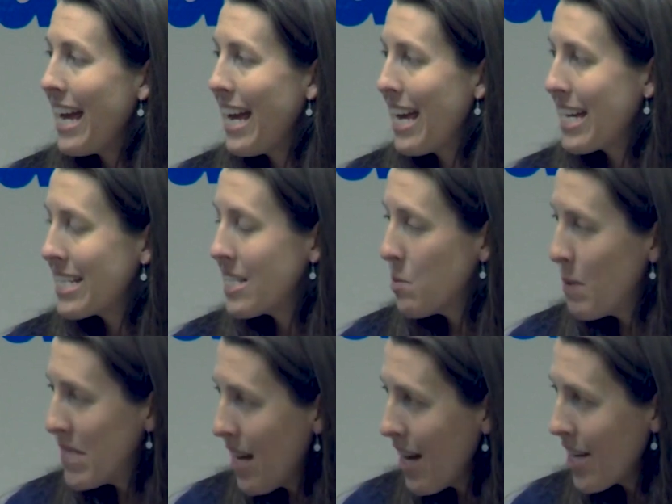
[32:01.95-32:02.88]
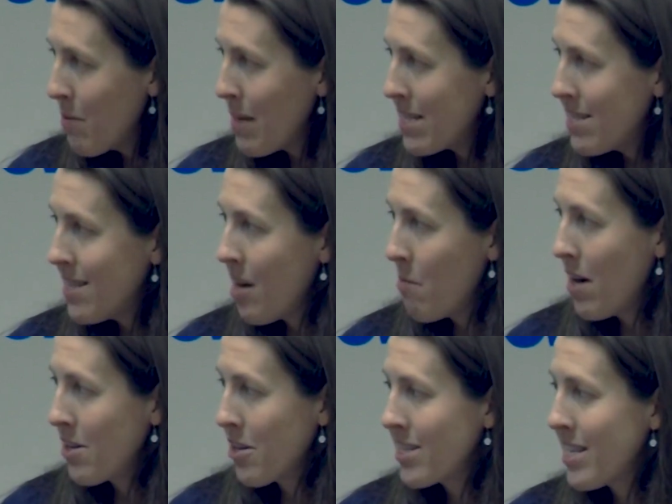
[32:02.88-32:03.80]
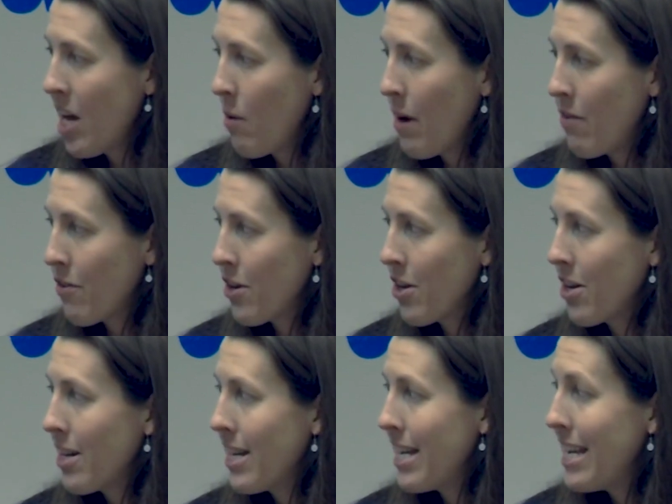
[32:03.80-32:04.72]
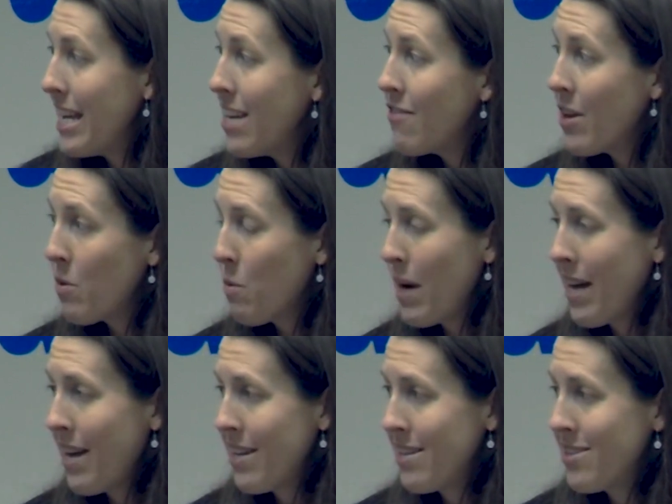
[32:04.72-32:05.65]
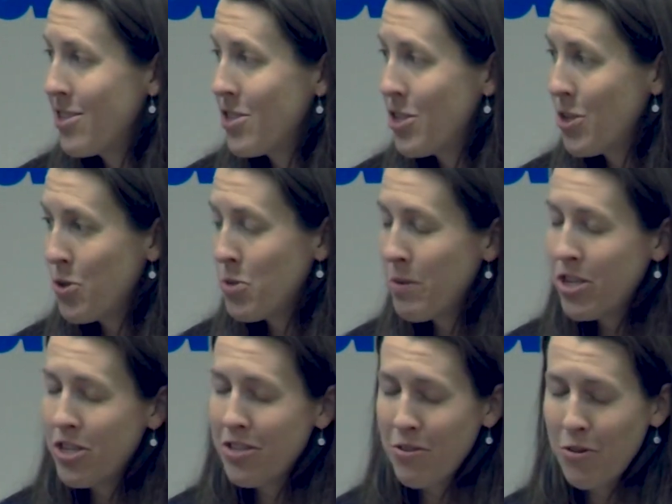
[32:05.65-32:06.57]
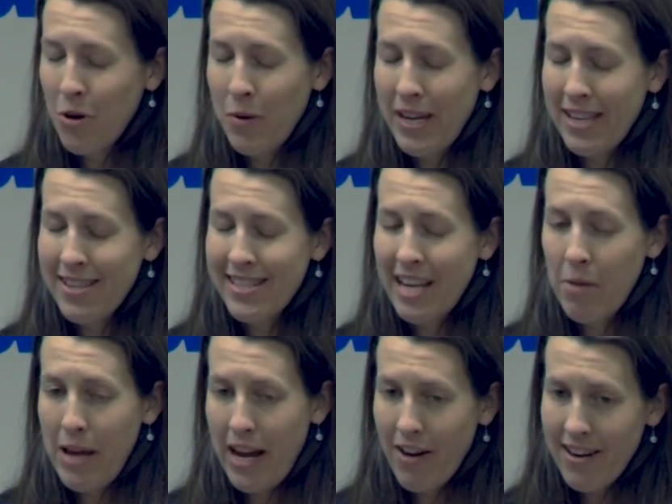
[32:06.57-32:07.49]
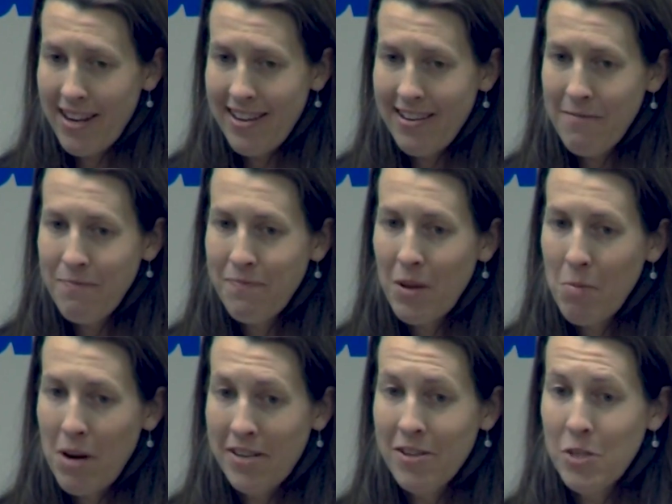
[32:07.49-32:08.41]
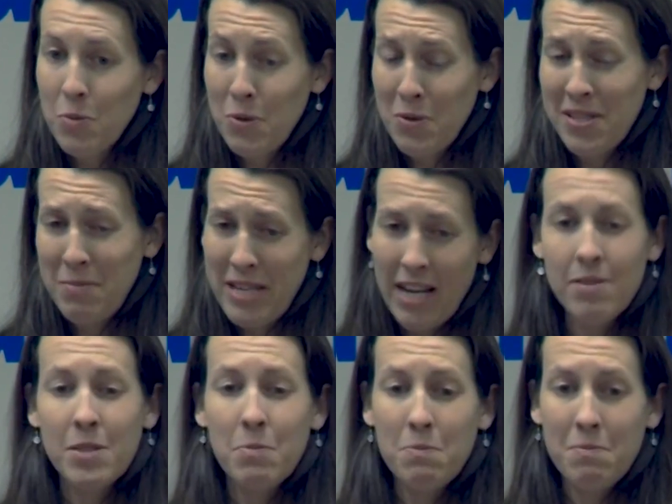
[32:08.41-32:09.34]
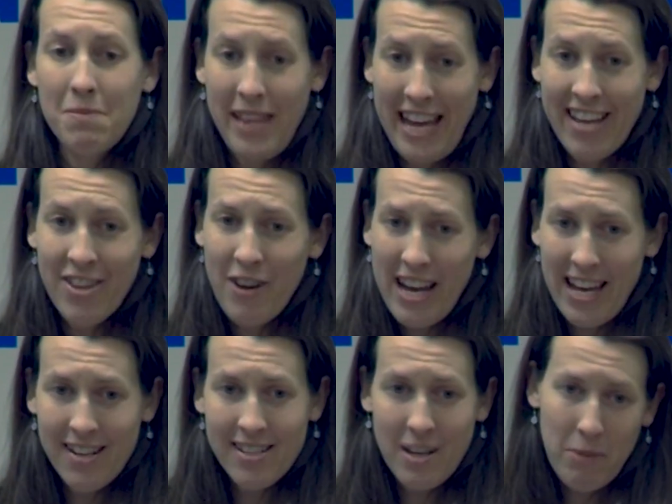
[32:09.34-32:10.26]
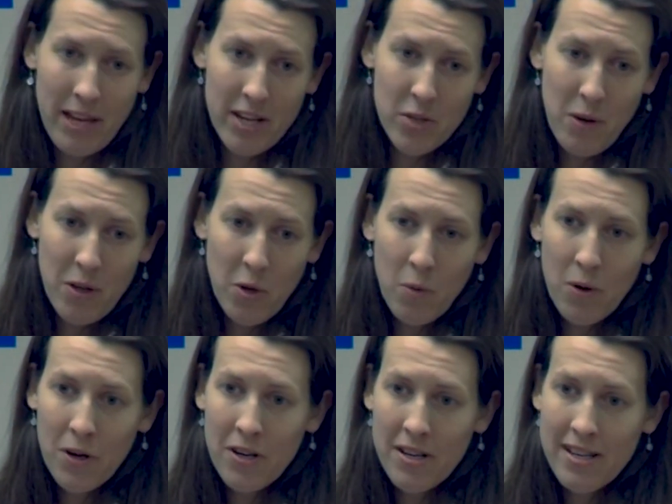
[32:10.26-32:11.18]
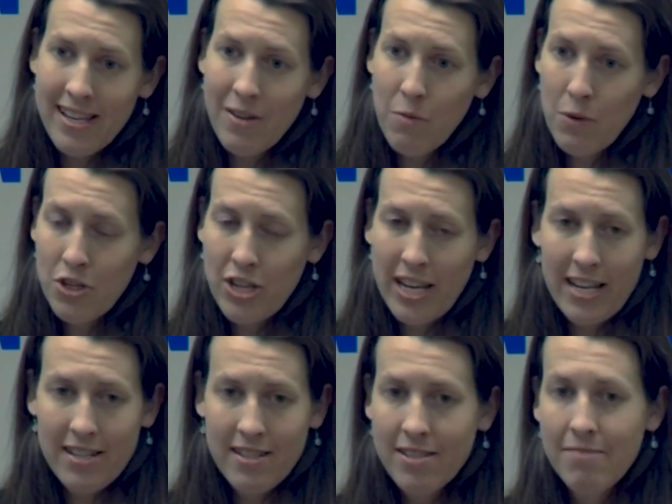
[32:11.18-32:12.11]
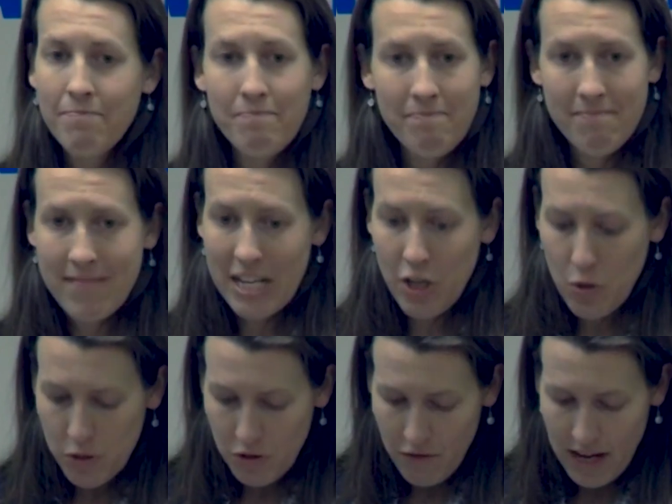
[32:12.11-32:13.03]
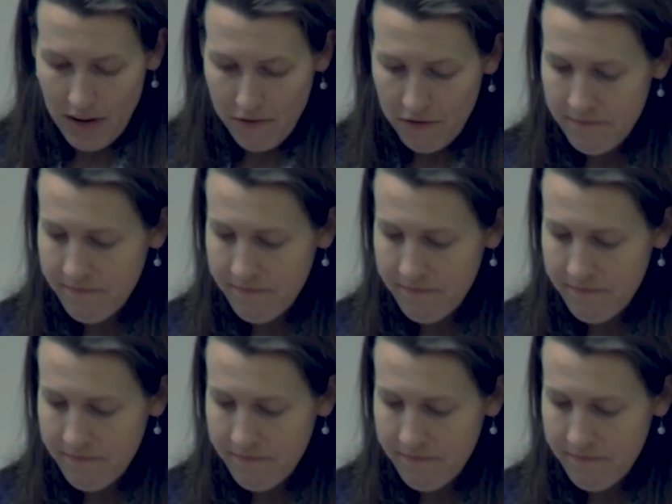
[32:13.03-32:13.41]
And it's been documented that monarchs, however, even when the two species are growing in the same area, monarchs will sometimes lay their eggs on black swallowwort, in which case they don't survive.